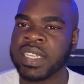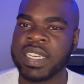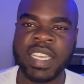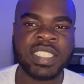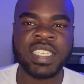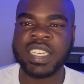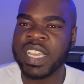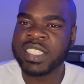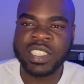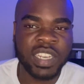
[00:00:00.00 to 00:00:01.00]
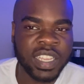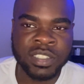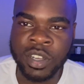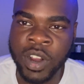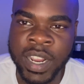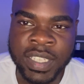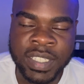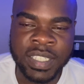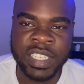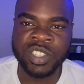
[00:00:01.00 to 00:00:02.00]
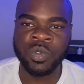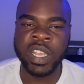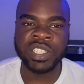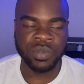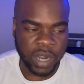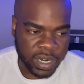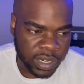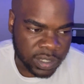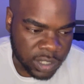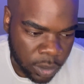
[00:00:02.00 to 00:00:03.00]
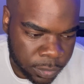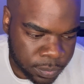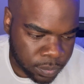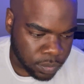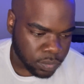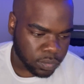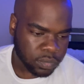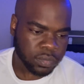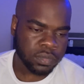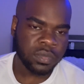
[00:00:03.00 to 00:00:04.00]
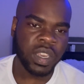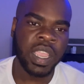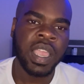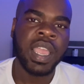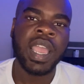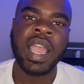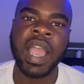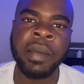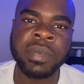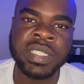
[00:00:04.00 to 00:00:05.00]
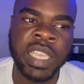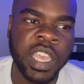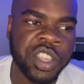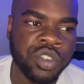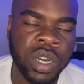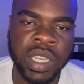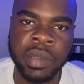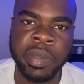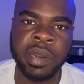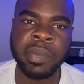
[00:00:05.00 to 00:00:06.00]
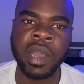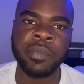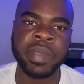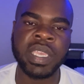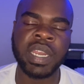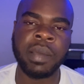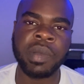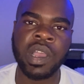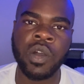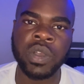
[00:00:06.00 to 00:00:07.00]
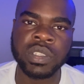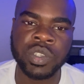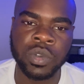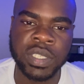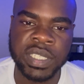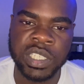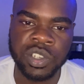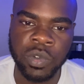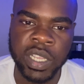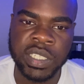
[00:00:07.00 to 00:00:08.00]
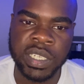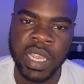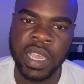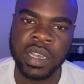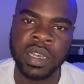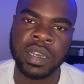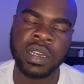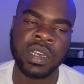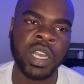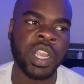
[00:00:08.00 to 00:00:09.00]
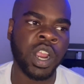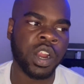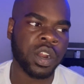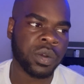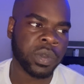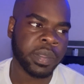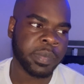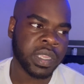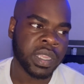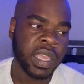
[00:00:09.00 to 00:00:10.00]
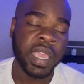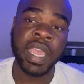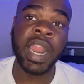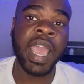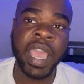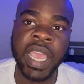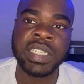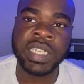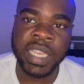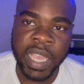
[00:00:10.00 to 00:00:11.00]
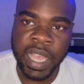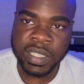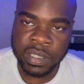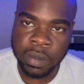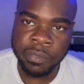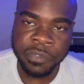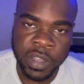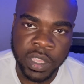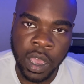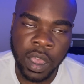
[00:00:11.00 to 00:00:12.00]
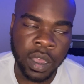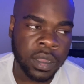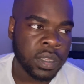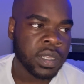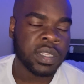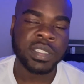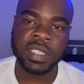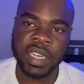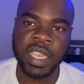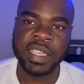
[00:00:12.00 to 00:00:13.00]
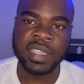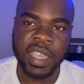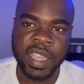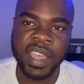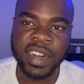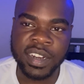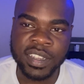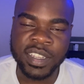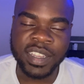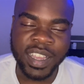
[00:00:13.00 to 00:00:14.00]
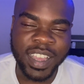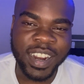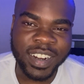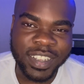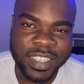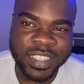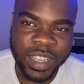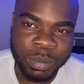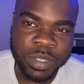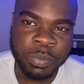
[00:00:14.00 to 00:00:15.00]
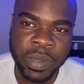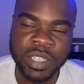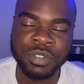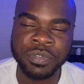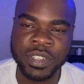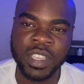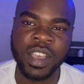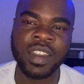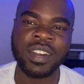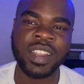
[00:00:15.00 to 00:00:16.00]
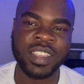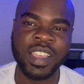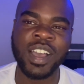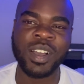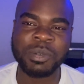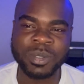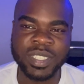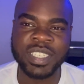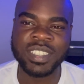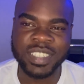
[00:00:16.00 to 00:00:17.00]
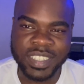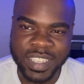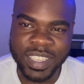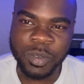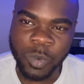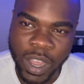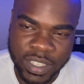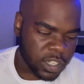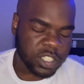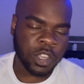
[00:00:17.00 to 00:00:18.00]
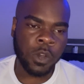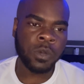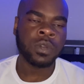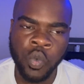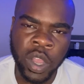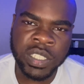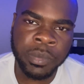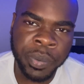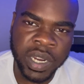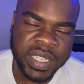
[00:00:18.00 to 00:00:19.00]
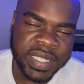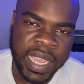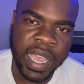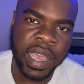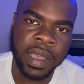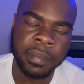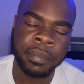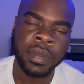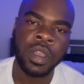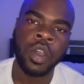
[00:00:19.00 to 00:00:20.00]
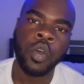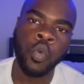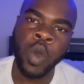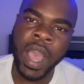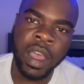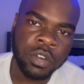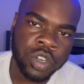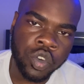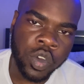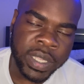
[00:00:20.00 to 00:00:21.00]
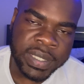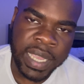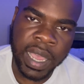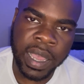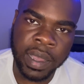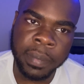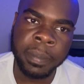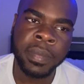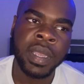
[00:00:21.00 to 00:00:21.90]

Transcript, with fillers: that's a that's a that's a crazy situation right there. So I'm gonna tell you a little bit about me, and I'm gonna go into a situation that uh, occurred with me, and I actually got something for y'all today. I got a little I got a little something special for y'all today. Y'all gonna see. Just keep watching. So once upon a time, while doing time,